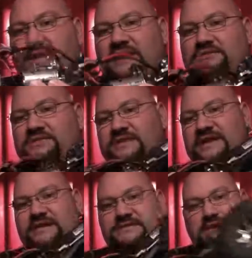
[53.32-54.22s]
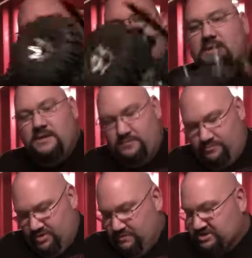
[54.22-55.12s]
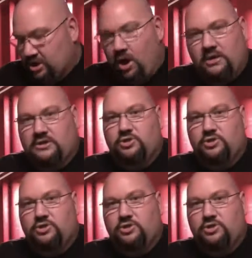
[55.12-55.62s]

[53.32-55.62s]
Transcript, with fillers: As you see, it's pretty much all